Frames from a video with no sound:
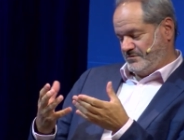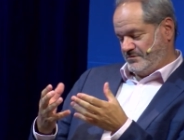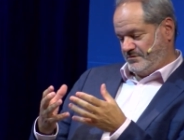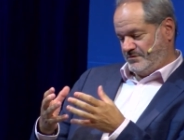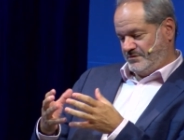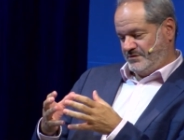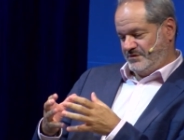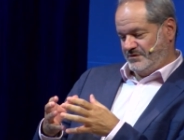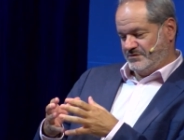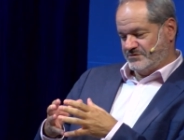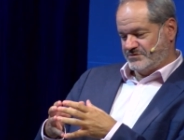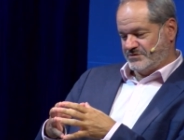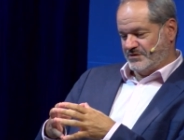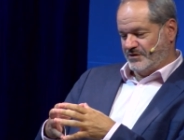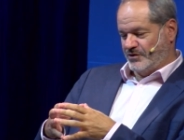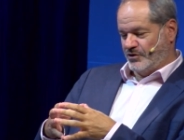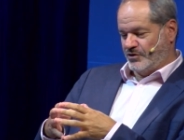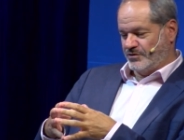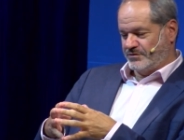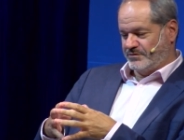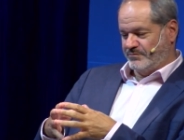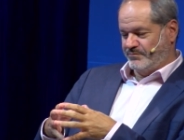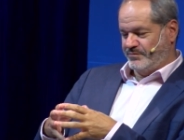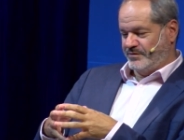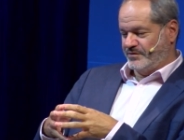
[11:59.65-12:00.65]
deals a
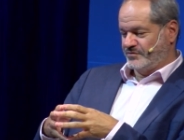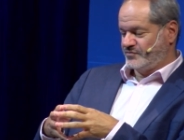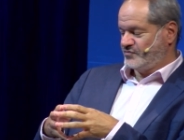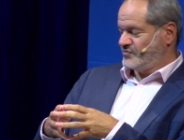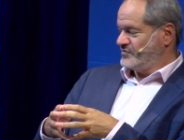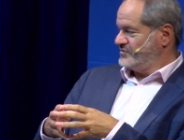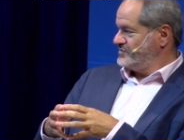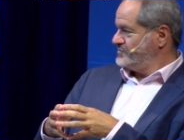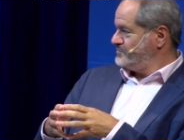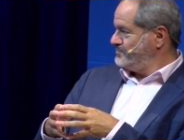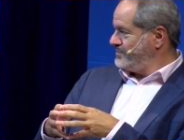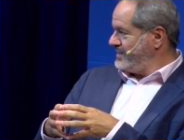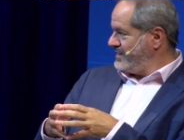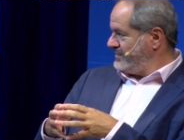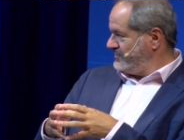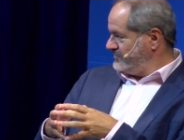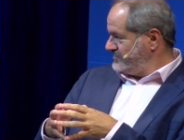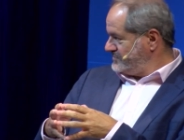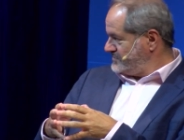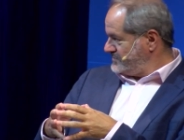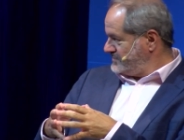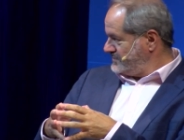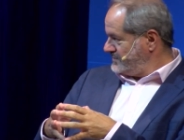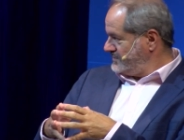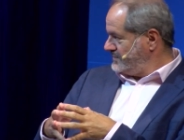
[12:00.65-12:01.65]
lot about
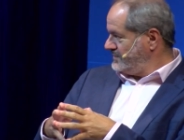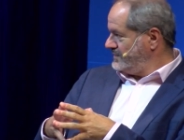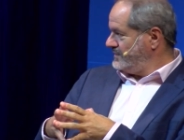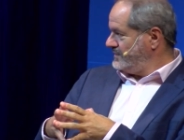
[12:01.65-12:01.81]
transparency,